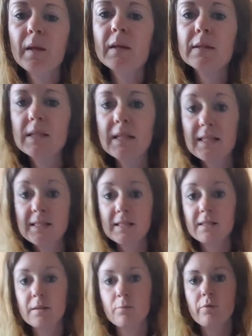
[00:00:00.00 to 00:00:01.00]
So this is
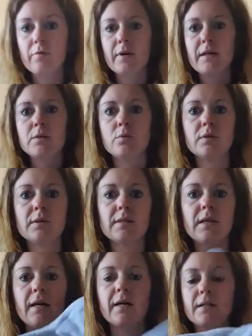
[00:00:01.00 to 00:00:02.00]
the MummyB'sMadHouse one
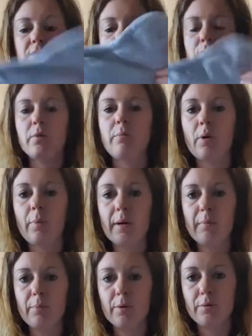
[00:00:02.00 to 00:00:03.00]
size with the
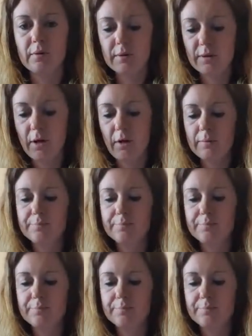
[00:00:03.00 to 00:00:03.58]
pop-in booster.